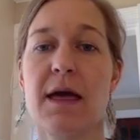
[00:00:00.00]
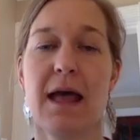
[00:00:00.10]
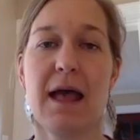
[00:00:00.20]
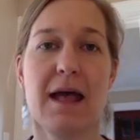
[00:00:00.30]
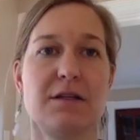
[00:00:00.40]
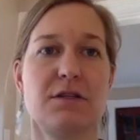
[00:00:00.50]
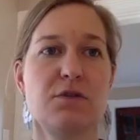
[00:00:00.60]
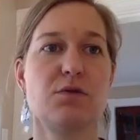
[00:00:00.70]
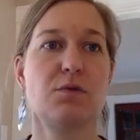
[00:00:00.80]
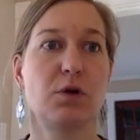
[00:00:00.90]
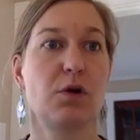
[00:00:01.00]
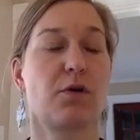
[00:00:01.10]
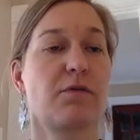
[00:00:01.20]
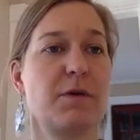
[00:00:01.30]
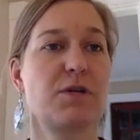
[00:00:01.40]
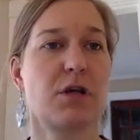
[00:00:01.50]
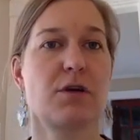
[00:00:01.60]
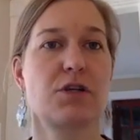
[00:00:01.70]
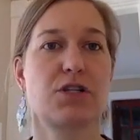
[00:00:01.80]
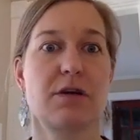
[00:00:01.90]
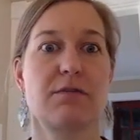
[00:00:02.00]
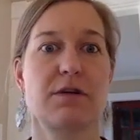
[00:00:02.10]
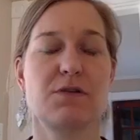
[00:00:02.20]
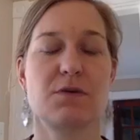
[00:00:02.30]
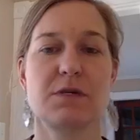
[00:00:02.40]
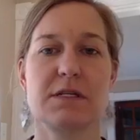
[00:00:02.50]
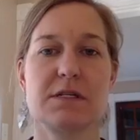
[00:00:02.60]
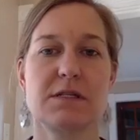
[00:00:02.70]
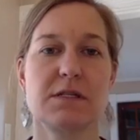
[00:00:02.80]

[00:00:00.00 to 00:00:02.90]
and to learn from each other, share resources.